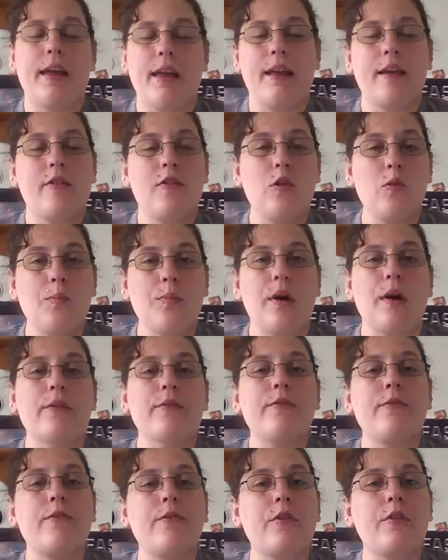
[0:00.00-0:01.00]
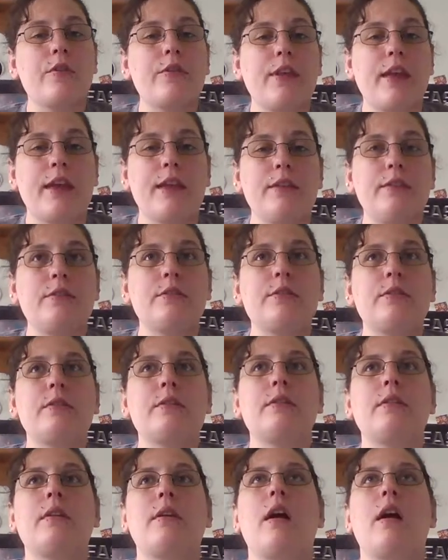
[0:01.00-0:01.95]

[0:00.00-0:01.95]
a coupon for this,